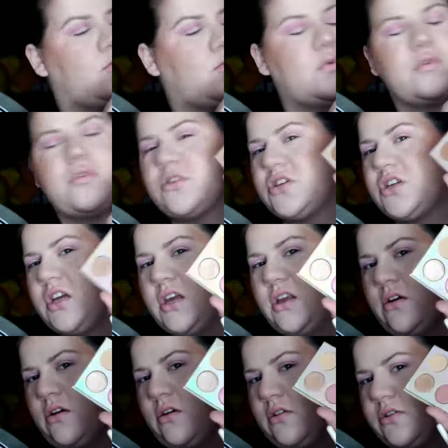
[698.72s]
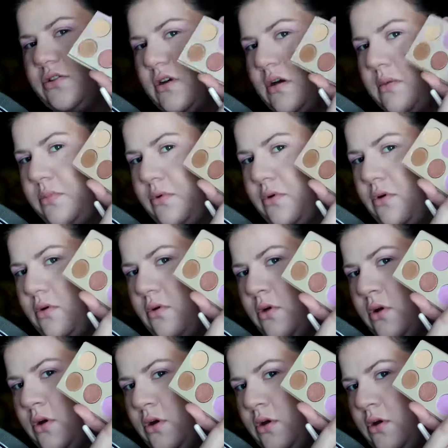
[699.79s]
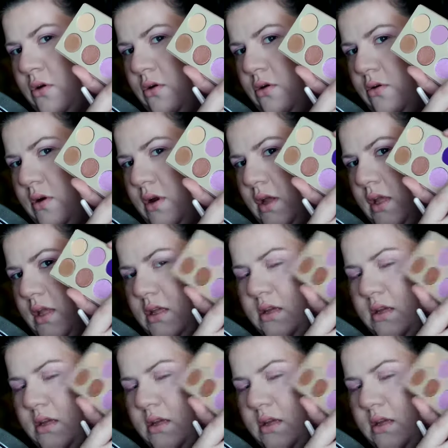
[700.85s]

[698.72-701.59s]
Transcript: the fourth shade on the top row, right